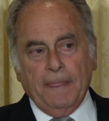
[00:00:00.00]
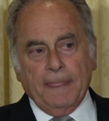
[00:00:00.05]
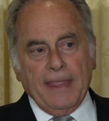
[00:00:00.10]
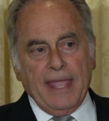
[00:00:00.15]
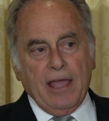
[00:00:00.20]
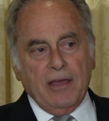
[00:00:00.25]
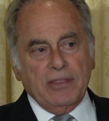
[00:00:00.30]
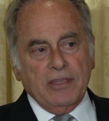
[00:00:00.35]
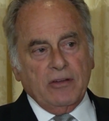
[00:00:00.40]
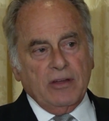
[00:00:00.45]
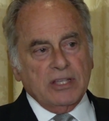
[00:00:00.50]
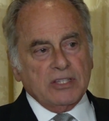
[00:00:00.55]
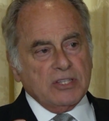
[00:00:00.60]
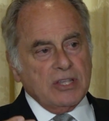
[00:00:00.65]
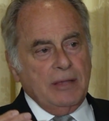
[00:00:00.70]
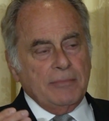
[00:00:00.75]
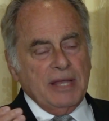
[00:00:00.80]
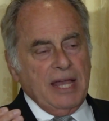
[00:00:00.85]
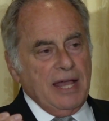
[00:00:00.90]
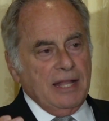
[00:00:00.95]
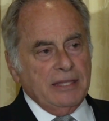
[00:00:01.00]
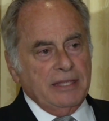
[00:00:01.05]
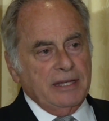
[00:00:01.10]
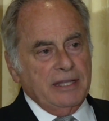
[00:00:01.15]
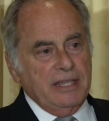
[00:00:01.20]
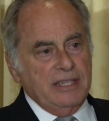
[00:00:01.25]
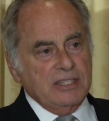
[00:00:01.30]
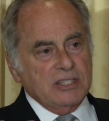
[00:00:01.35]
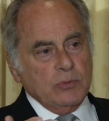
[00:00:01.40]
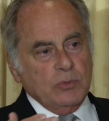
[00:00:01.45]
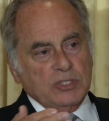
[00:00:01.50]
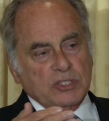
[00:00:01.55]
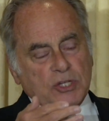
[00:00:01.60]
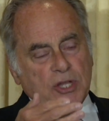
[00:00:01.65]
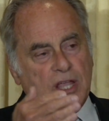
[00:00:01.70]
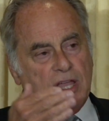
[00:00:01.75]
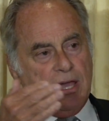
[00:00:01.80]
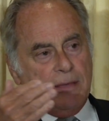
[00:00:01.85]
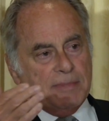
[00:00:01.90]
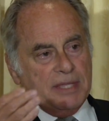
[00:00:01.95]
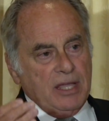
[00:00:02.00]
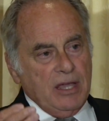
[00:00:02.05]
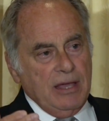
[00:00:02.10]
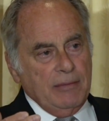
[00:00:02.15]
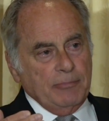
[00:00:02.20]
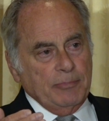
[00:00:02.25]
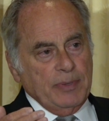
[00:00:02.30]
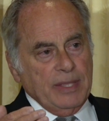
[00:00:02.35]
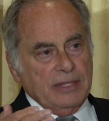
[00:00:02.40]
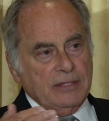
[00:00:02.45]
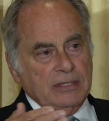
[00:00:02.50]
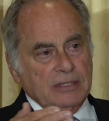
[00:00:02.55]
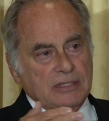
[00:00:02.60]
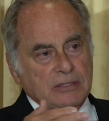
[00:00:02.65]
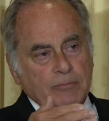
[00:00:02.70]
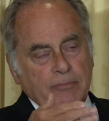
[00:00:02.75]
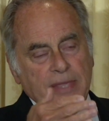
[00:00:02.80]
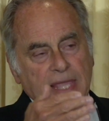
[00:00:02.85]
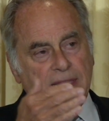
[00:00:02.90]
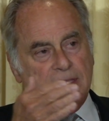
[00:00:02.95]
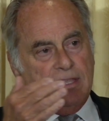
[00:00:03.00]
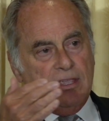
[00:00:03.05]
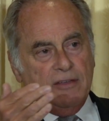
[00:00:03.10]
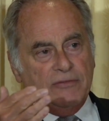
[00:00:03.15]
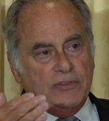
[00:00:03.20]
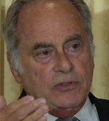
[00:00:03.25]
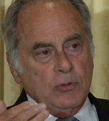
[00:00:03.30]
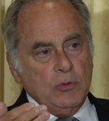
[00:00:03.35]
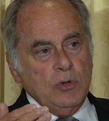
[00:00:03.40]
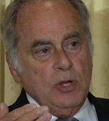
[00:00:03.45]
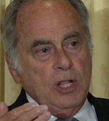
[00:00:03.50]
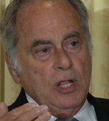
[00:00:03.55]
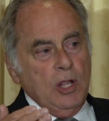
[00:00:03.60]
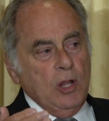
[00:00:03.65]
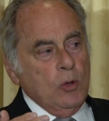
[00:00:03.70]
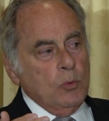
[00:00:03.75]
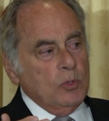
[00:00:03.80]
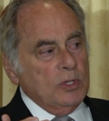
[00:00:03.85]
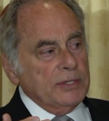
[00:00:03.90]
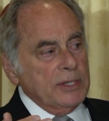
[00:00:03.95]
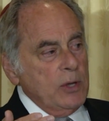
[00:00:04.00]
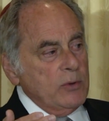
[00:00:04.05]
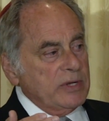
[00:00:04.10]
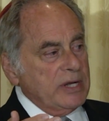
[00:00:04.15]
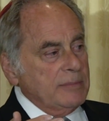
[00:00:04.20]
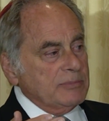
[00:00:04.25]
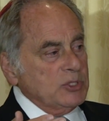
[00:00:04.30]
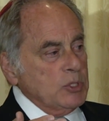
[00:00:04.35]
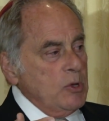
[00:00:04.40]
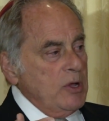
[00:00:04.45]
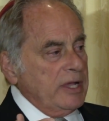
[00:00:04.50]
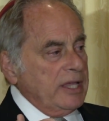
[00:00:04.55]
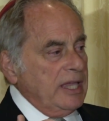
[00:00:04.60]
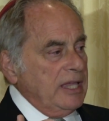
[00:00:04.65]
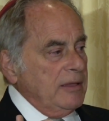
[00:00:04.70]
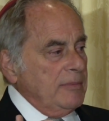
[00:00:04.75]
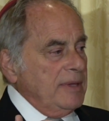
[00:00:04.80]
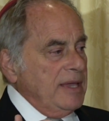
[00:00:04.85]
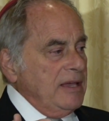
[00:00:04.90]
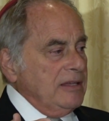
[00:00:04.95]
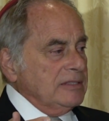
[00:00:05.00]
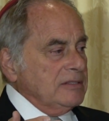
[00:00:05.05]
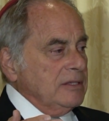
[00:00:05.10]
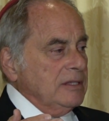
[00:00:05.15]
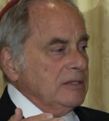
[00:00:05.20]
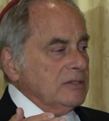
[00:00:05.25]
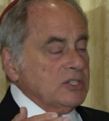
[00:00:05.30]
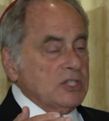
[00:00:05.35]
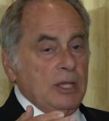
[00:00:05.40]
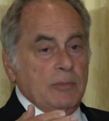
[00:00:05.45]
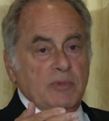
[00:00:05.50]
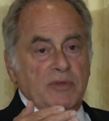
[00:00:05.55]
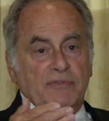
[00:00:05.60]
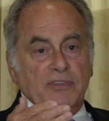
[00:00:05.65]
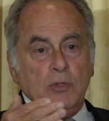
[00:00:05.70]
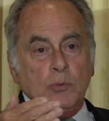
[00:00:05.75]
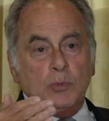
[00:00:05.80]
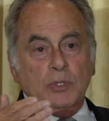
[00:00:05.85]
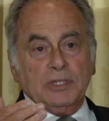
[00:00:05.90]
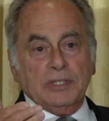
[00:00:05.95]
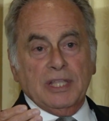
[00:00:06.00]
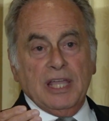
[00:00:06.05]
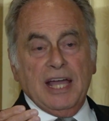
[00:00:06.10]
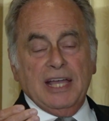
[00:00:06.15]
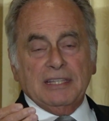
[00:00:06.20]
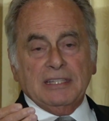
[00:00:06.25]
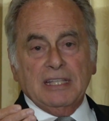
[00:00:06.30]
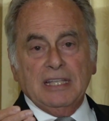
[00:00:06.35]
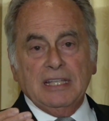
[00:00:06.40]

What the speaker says: Now, there are some holidays which are coming up, and many of you will know what I'm talking about. Some of you will not.